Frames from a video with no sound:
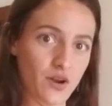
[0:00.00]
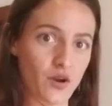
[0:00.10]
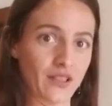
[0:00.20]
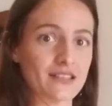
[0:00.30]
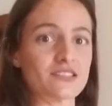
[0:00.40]

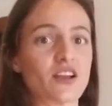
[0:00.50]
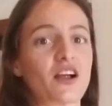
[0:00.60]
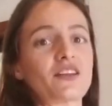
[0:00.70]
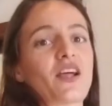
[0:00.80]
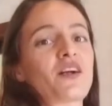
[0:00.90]
or let's
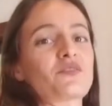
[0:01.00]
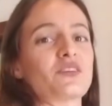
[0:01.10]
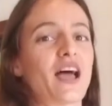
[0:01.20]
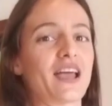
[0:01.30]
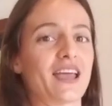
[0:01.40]
start in our
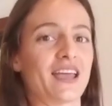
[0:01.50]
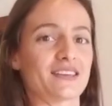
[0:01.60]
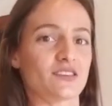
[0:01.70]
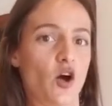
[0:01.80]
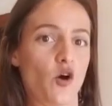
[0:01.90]

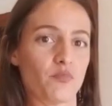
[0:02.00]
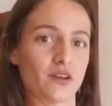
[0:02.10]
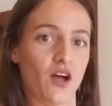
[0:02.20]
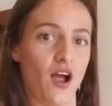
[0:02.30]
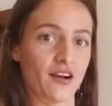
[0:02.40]
nice
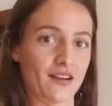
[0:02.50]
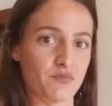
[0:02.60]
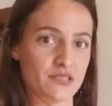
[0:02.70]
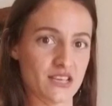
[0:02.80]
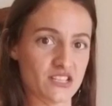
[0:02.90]
open
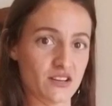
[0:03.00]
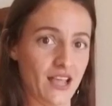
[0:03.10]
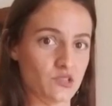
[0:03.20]
hearted position.